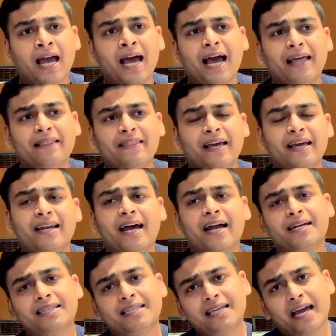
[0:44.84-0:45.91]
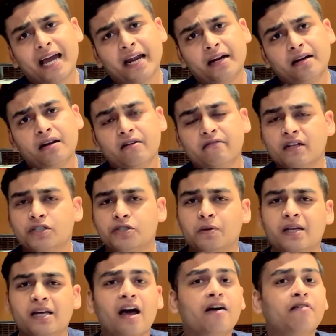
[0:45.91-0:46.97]
and then at the end
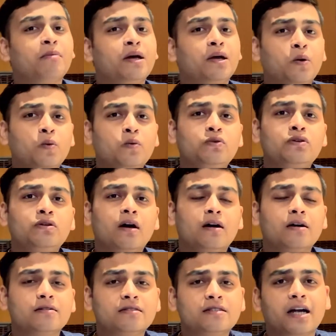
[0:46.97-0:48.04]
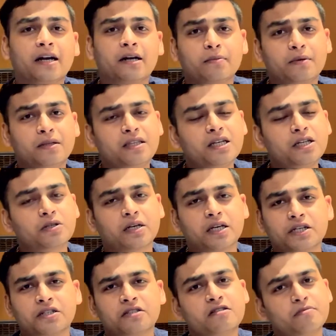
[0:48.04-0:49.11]
eventually have my own startup in the
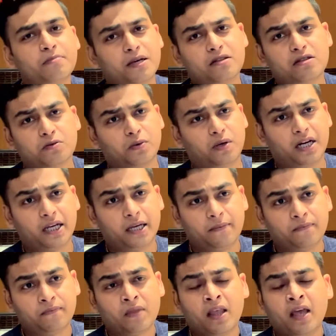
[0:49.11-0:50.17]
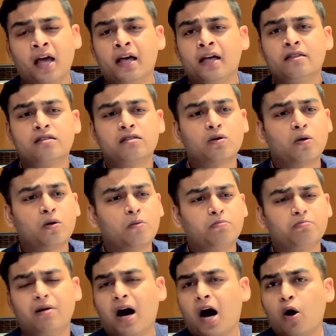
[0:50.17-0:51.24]
education space only. So
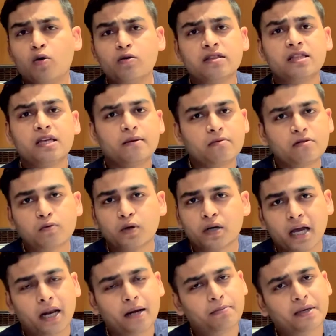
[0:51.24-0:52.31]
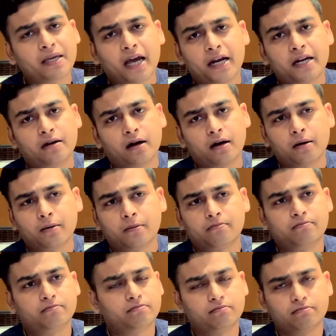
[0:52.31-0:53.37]
how CEIBS would help me get
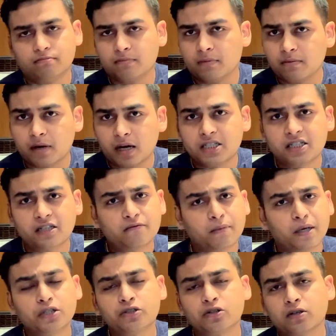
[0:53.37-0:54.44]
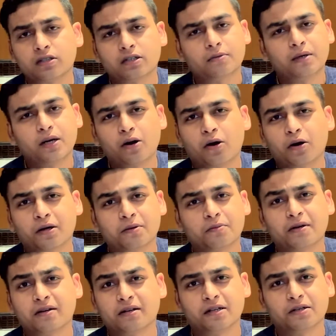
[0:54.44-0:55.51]
achieve my short-term and
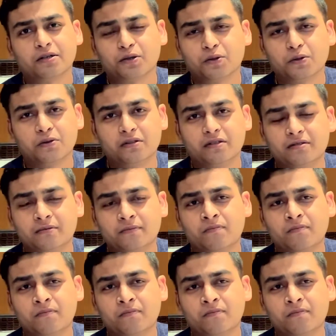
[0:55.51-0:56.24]
long-term career goals?